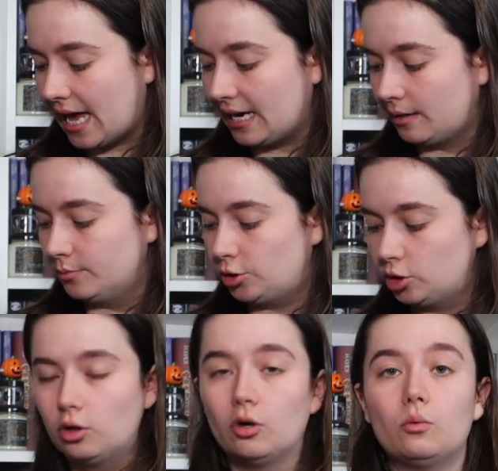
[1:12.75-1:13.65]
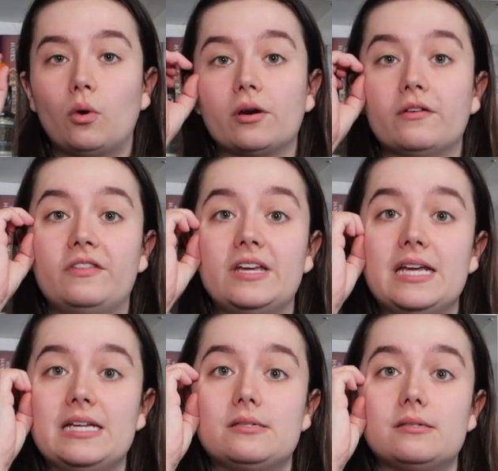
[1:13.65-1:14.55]
and I'm sure one of
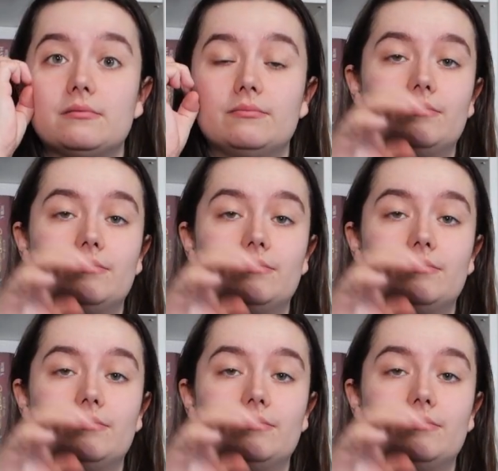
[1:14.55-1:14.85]
these